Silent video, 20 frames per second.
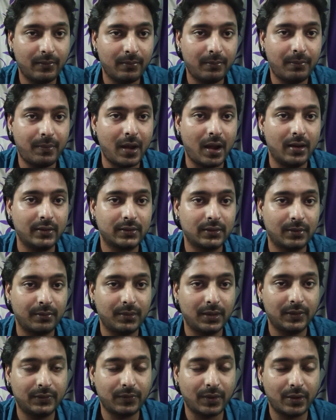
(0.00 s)
parts of
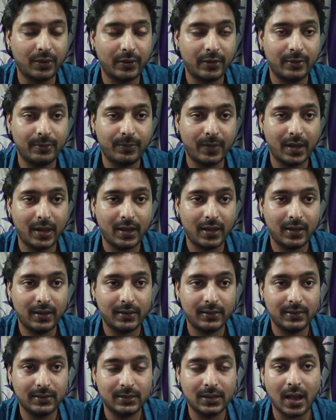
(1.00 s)
this fountain
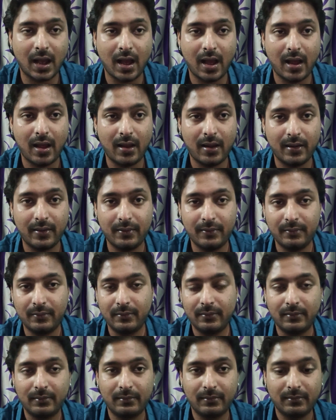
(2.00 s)
pen are
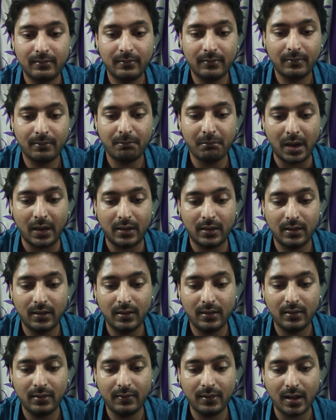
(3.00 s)

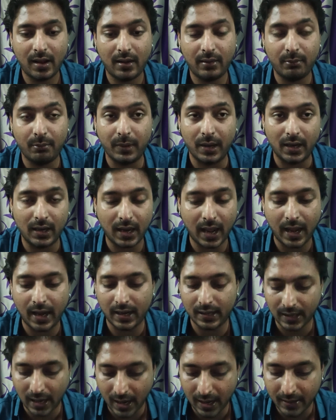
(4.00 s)
metal and built like a
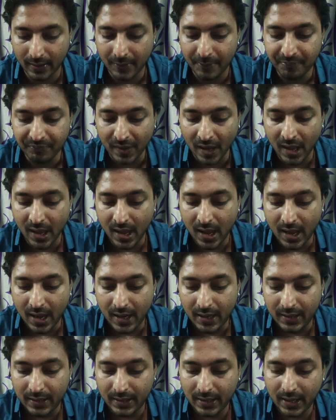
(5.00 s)
tank.
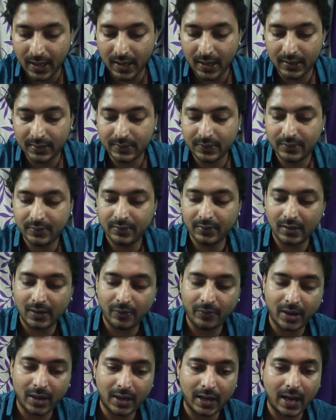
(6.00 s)
Next,
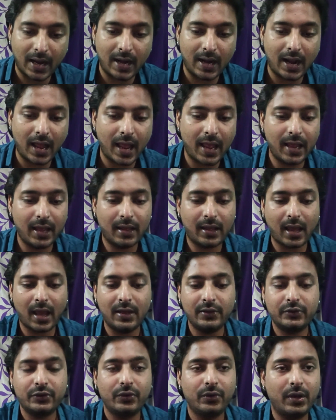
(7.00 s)
what I like,
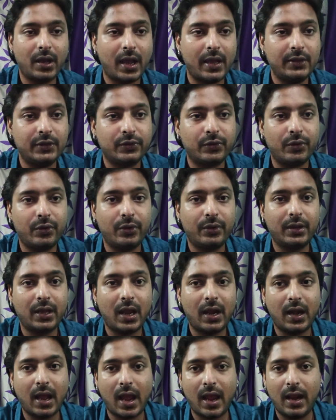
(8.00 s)
as you guys know,
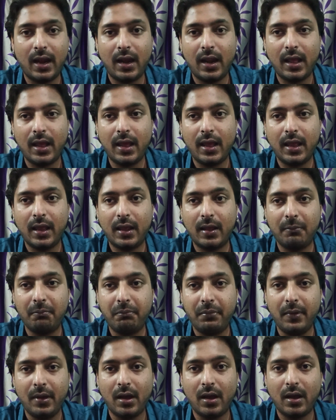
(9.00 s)
that I like
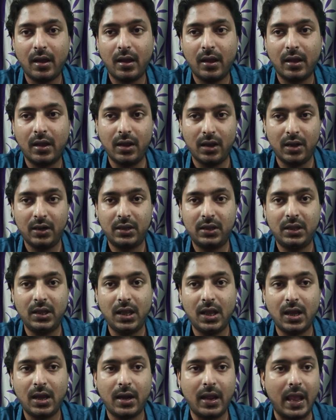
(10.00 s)

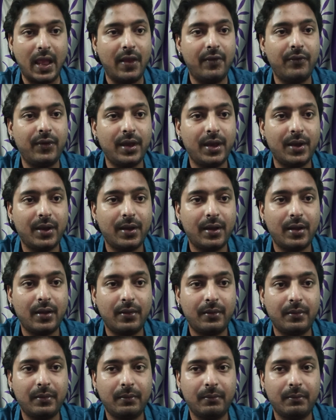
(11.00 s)
girthier, heavier